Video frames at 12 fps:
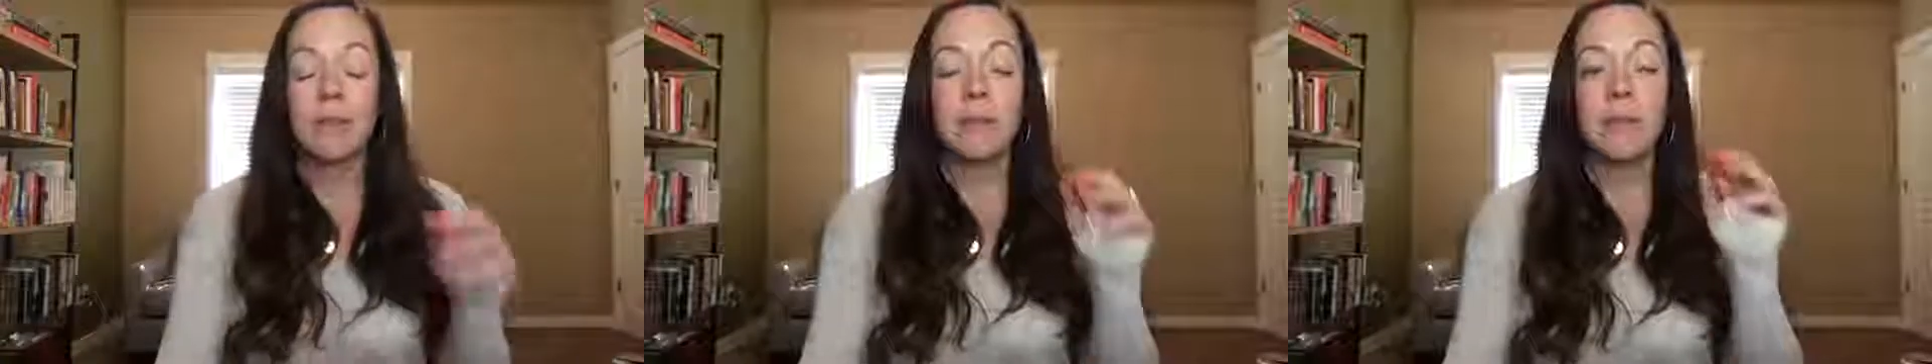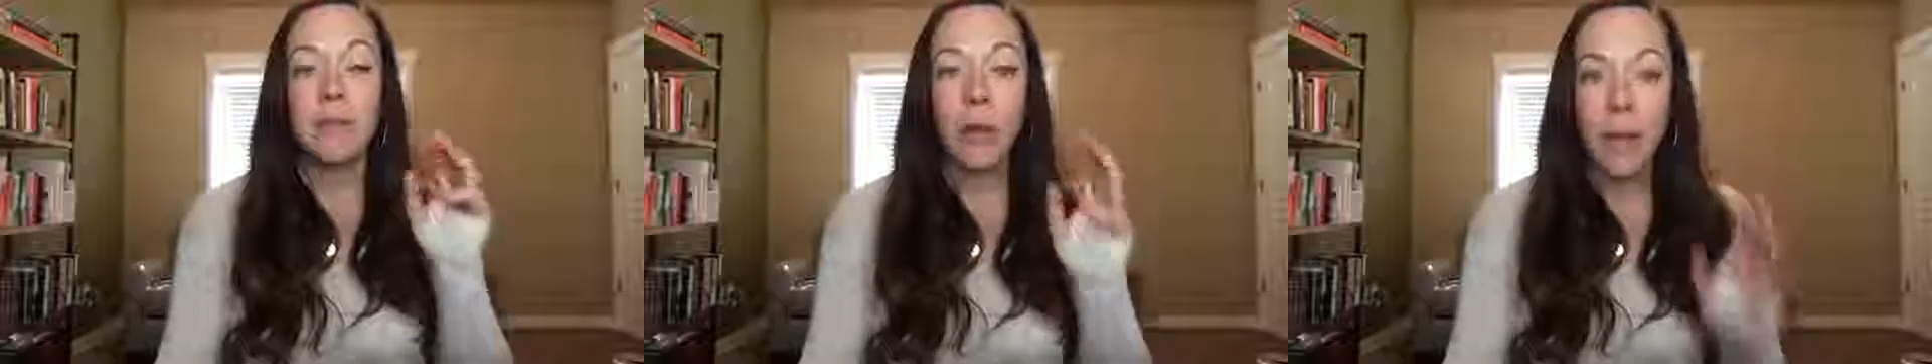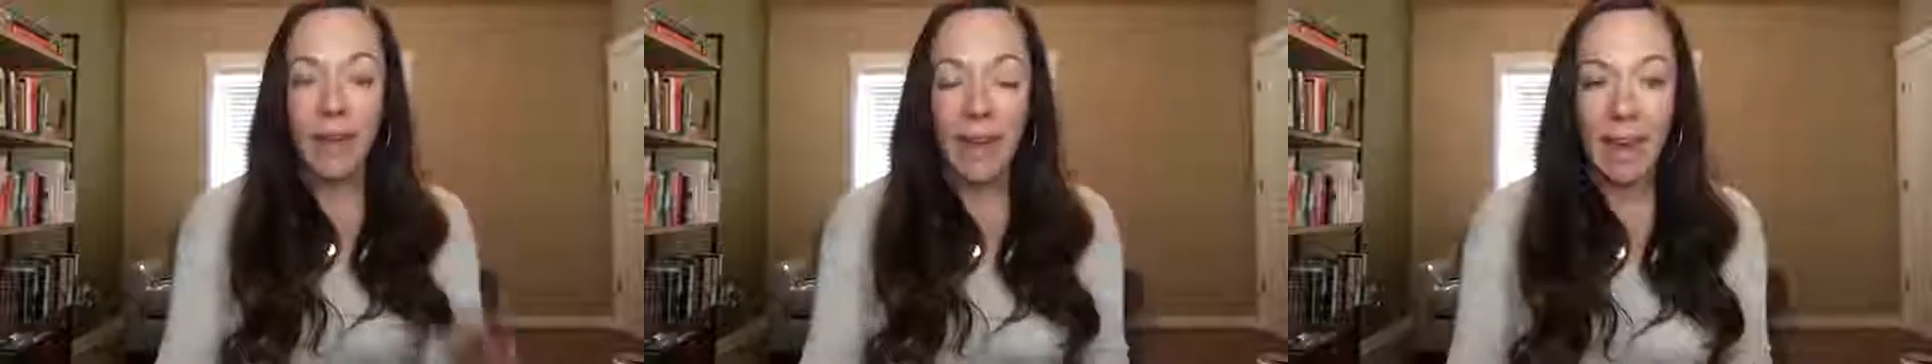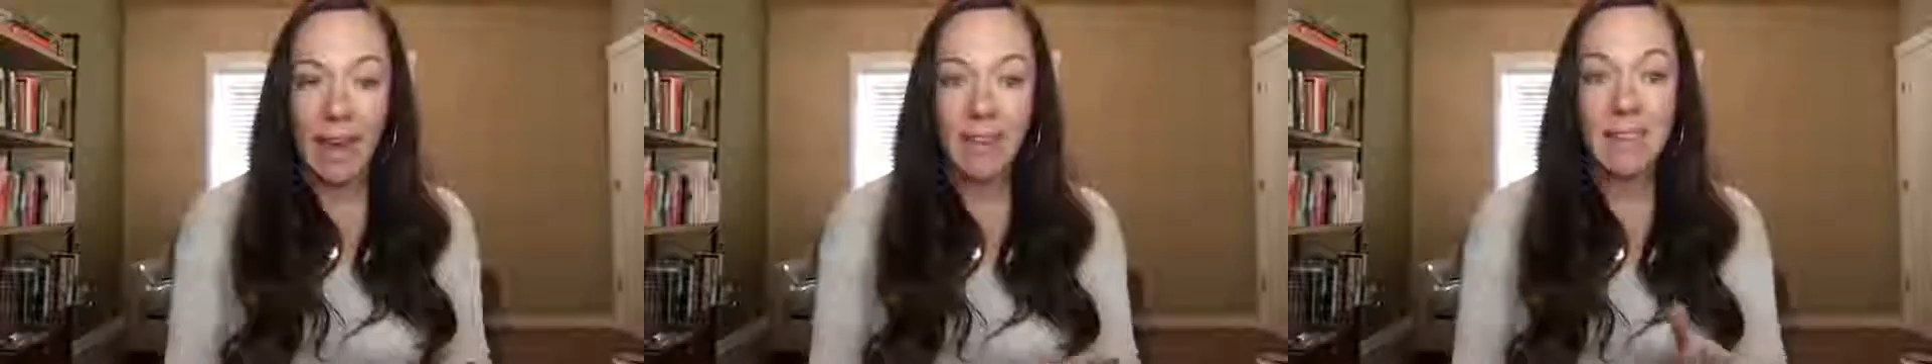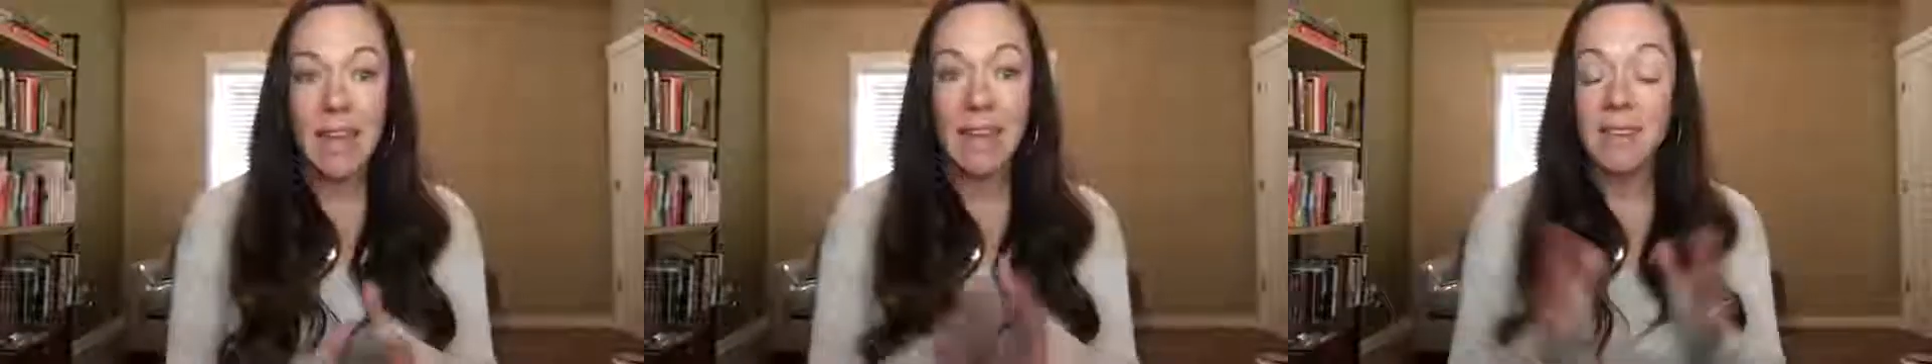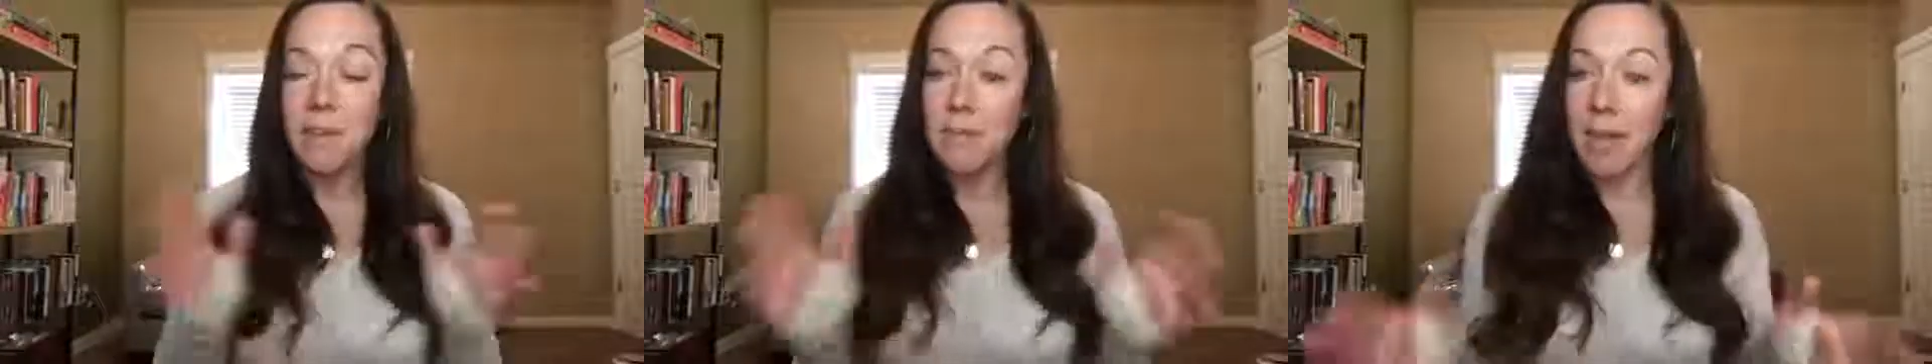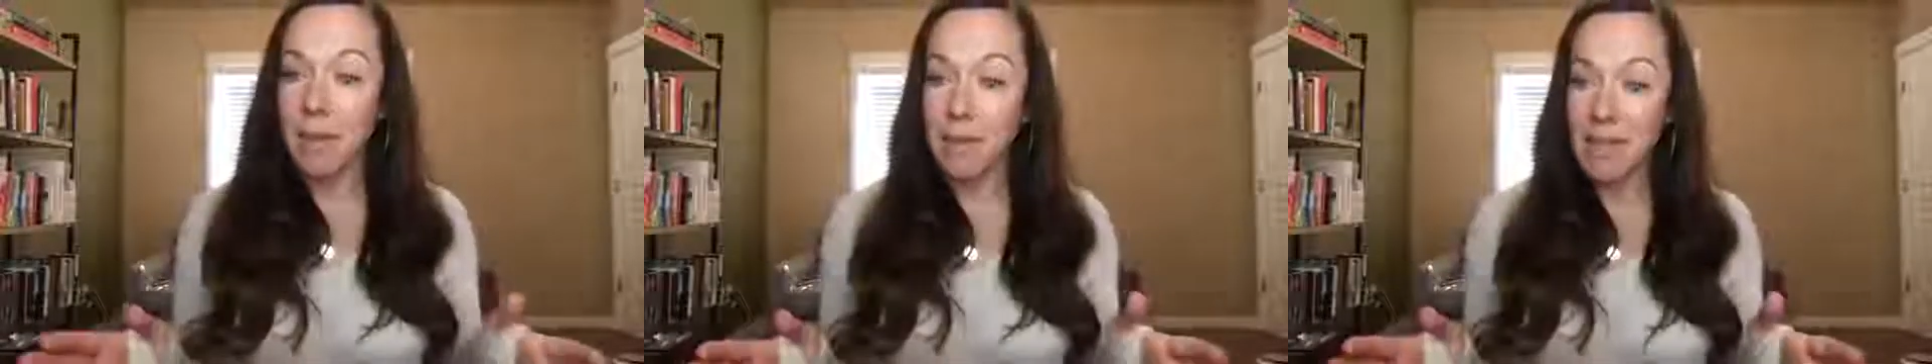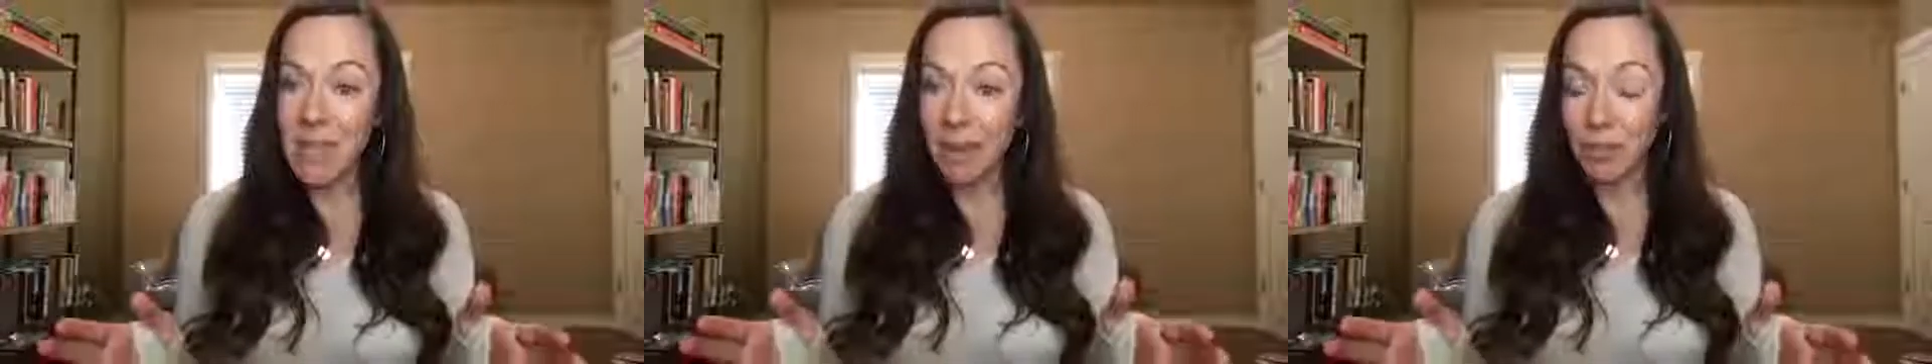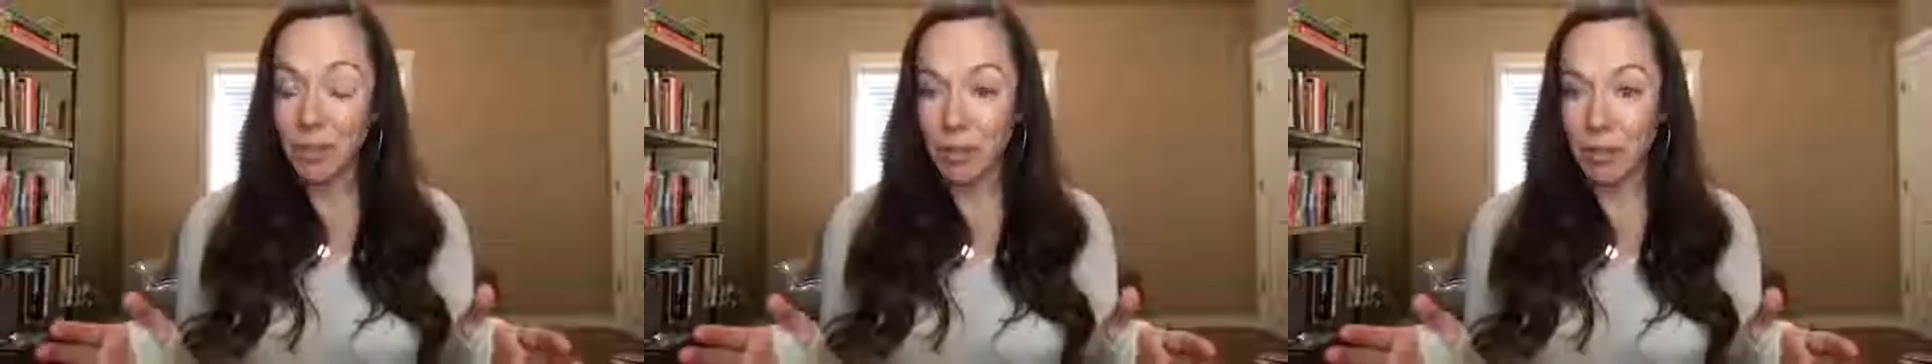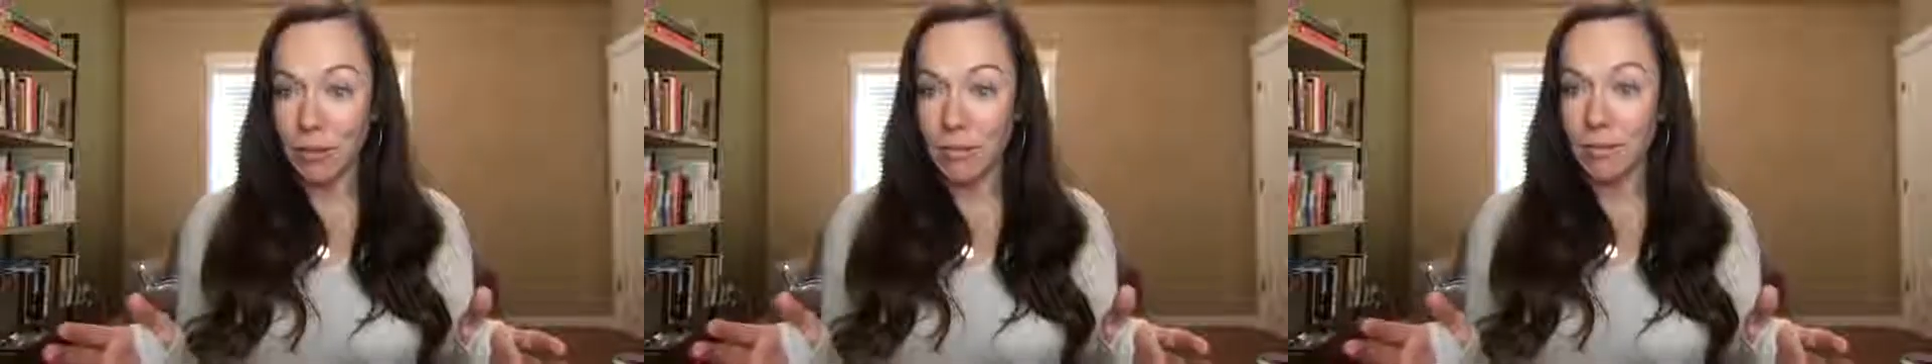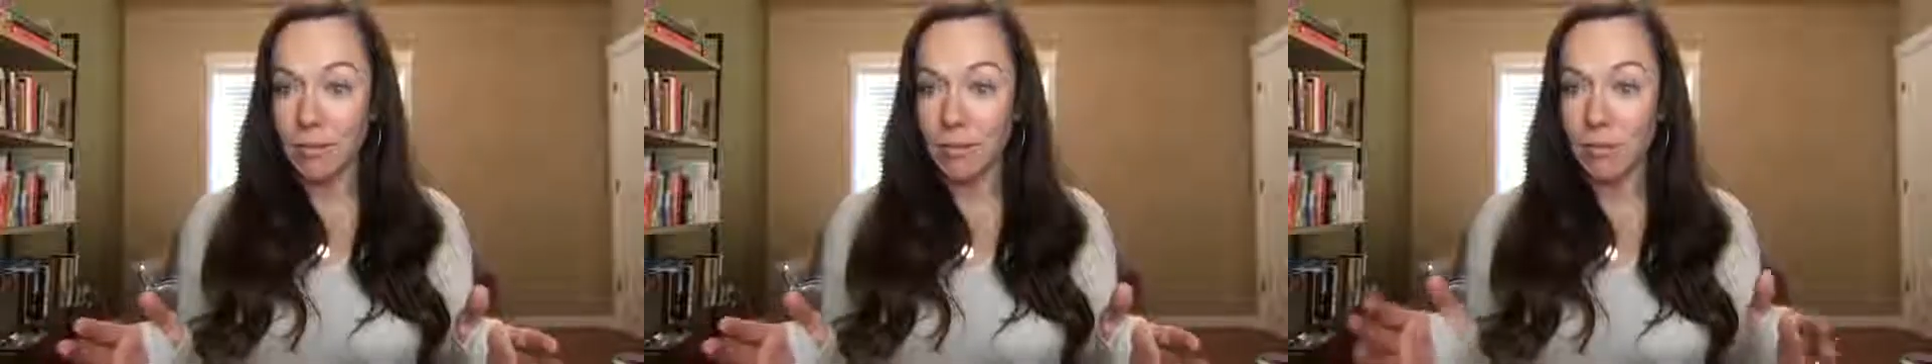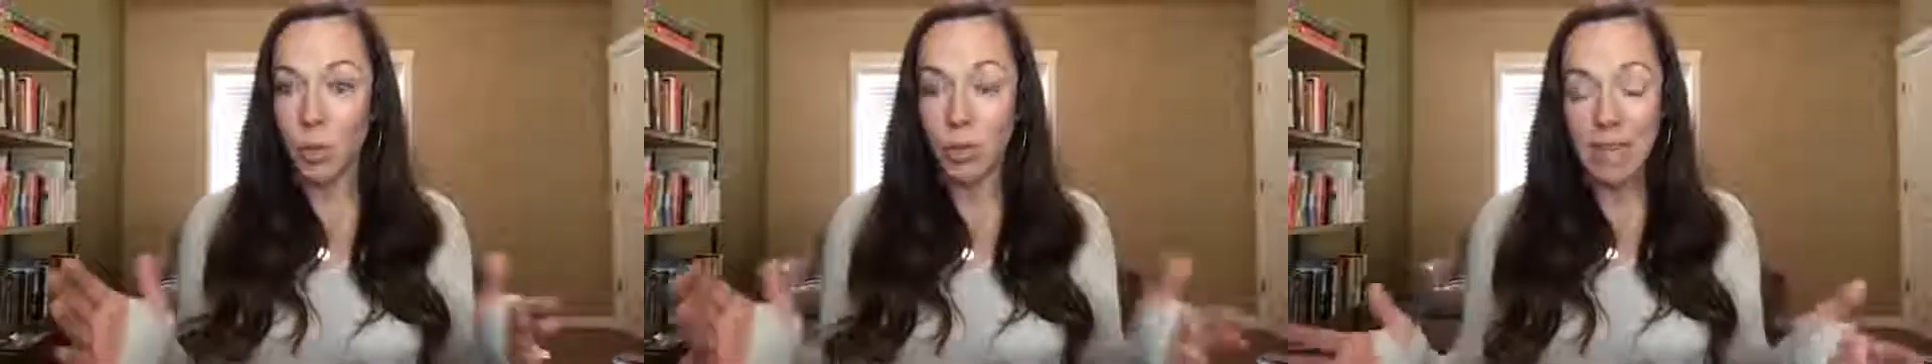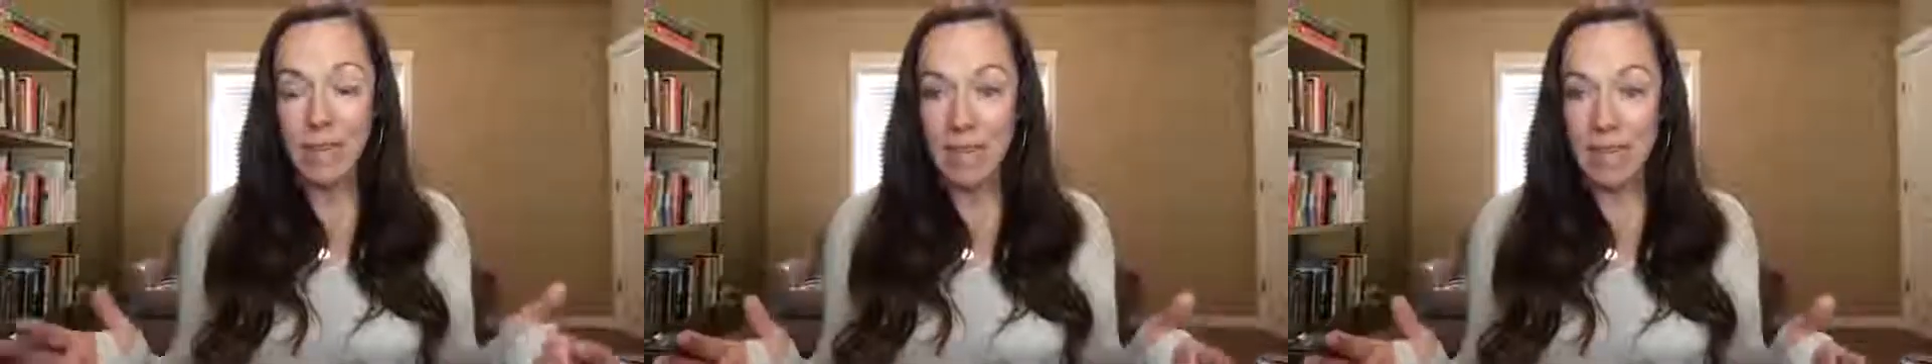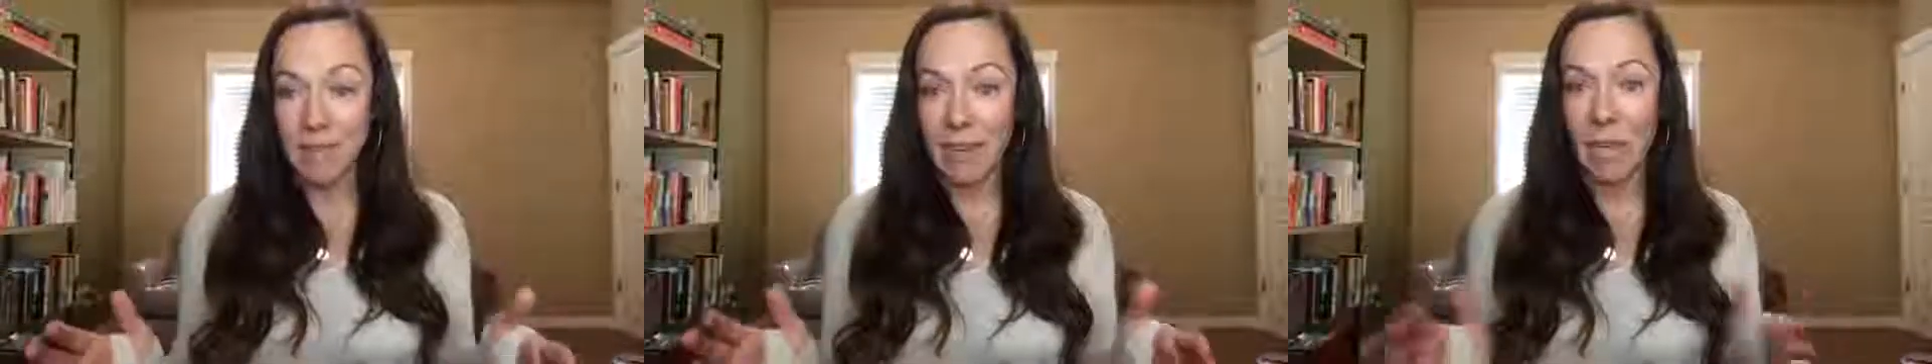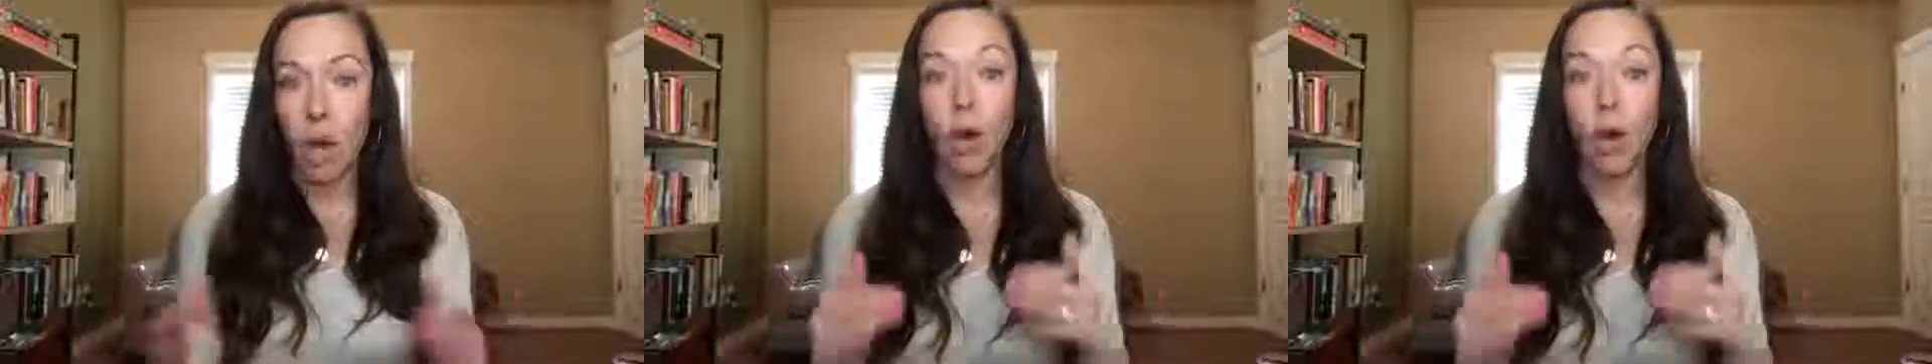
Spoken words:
So again, take some time this afternoon or this evening,